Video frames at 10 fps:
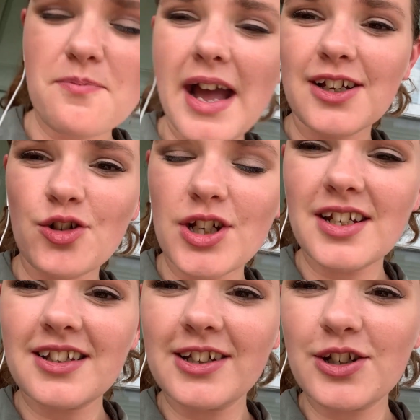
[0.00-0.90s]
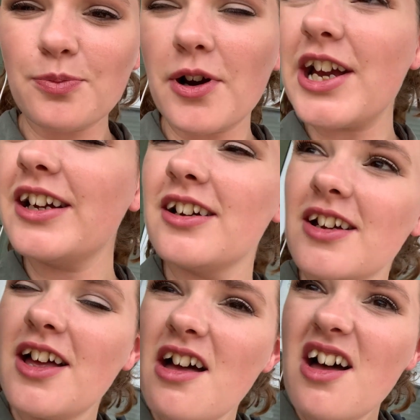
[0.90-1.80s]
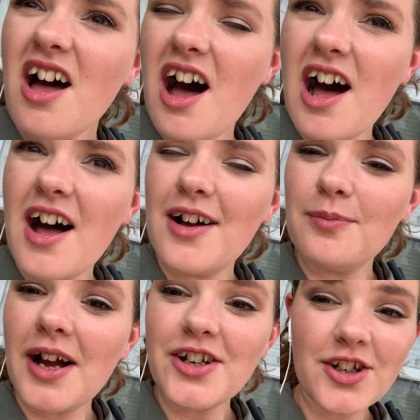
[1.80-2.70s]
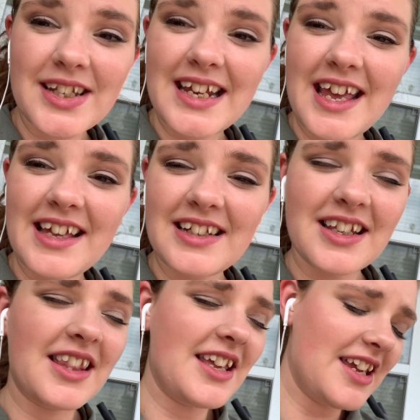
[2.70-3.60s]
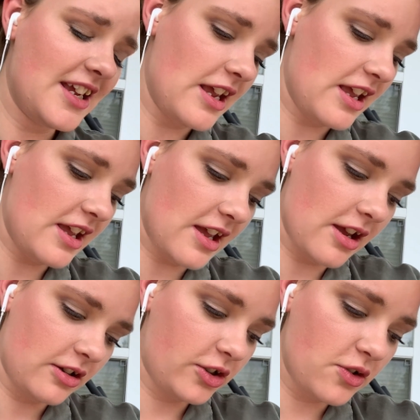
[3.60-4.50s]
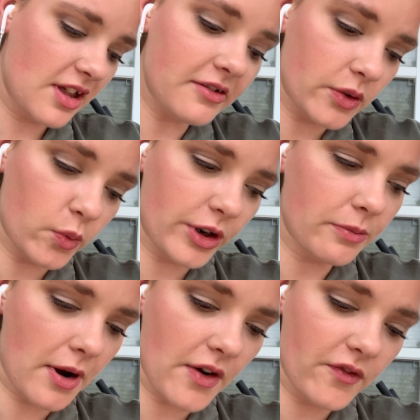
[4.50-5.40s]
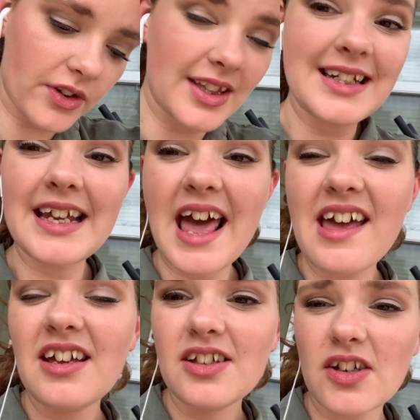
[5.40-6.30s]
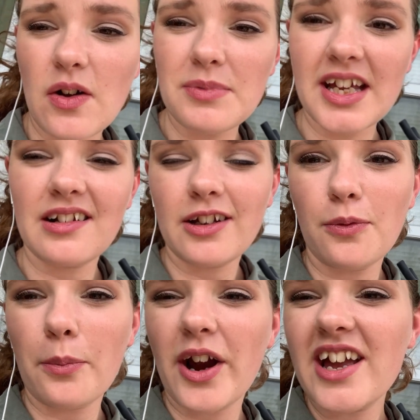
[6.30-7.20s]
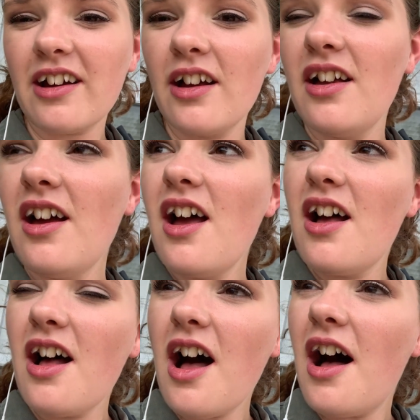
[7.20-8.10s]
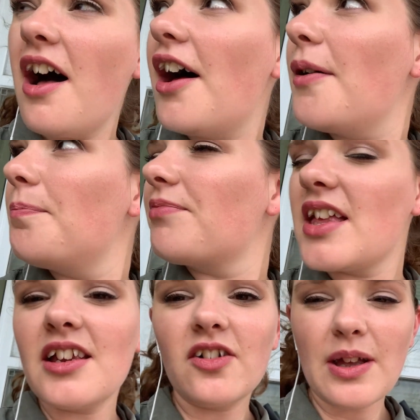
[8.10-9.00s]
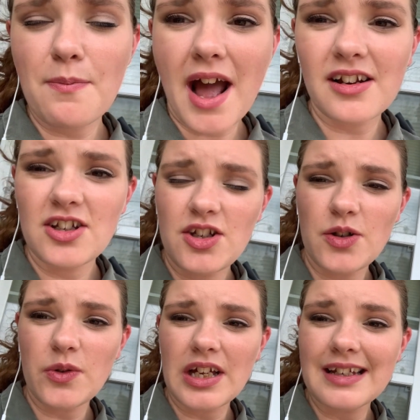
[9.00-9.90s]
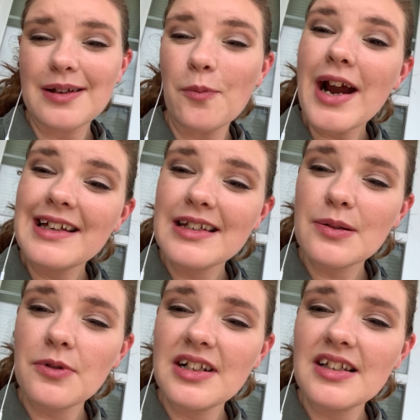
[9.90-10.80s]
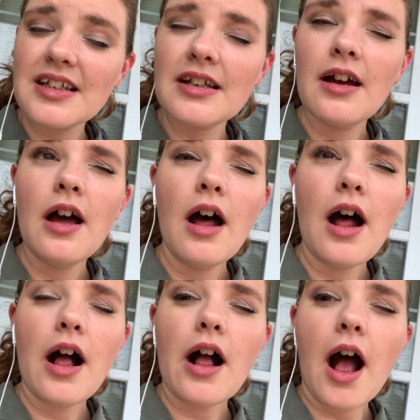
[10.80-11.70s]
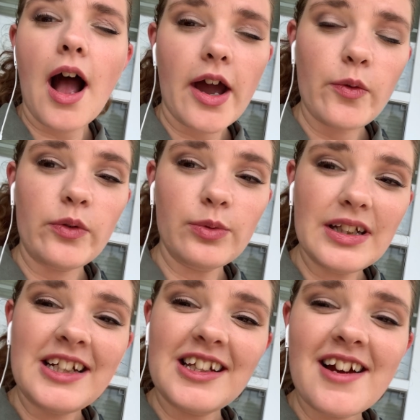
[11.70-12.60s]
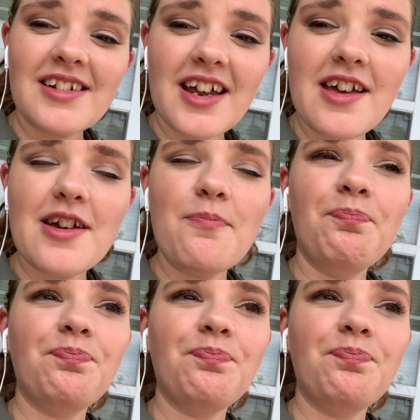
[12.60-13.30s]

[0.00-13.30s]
mac and cheese lunch break. I just hit the 2,000 word mark for the day, so I'm taking a little break. And then I'll get back to doing some writing sprints. I would really like to hit